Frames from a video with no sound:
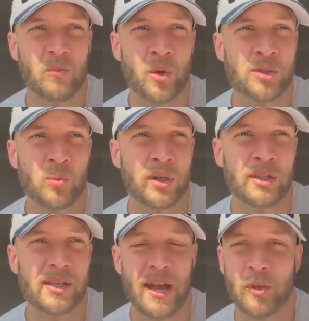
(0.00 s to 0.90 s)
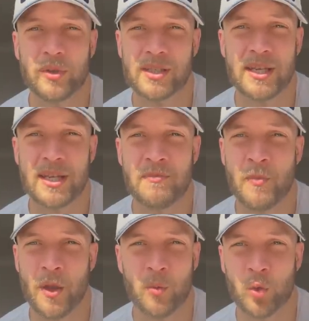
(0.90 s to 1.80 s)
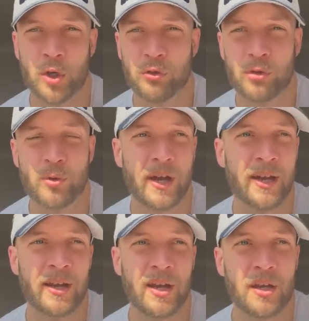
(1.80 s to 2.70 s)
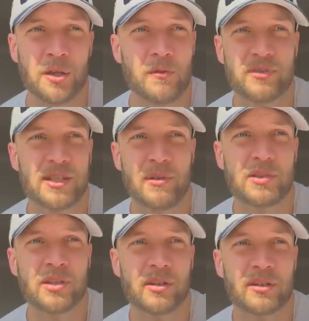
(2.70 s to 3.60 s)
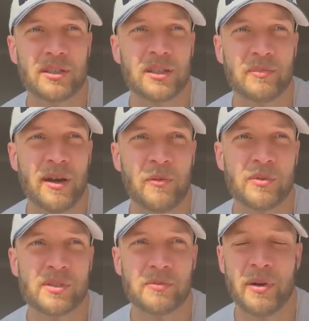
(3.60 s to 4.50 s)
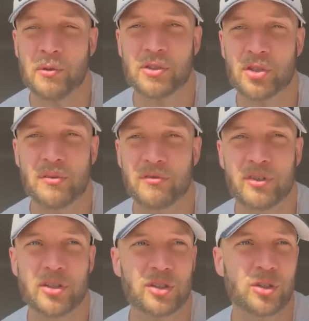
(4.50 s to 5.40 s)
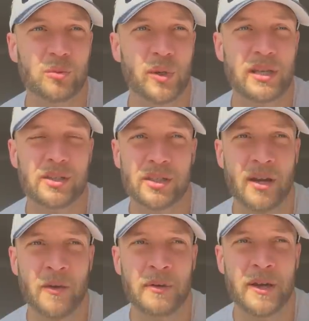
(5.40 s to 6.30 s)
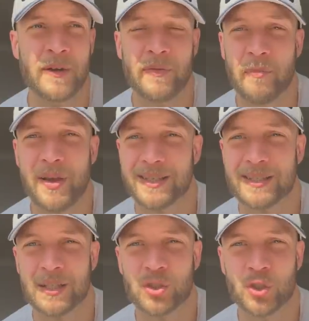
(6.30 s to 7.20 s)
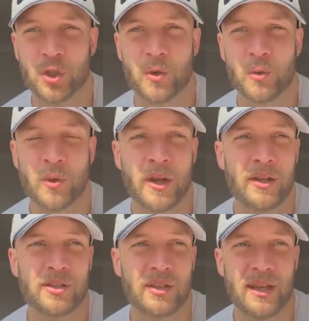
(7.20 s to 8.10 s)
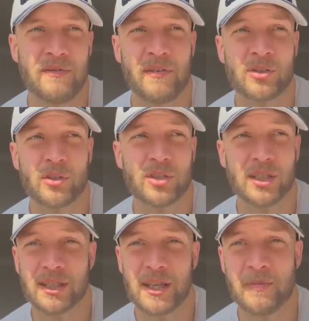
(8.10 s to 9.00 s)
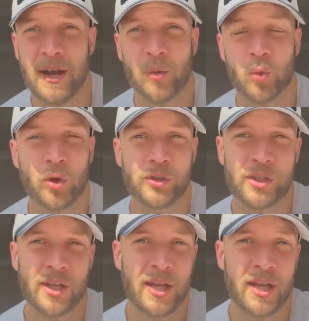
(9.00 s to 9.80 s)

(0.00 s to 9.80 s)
wasn't willing to help the team and work through that, you've seriously got to think about was a post June 1st cut weeks ago the best thing to do so that even if it's not just to keep Al Woods,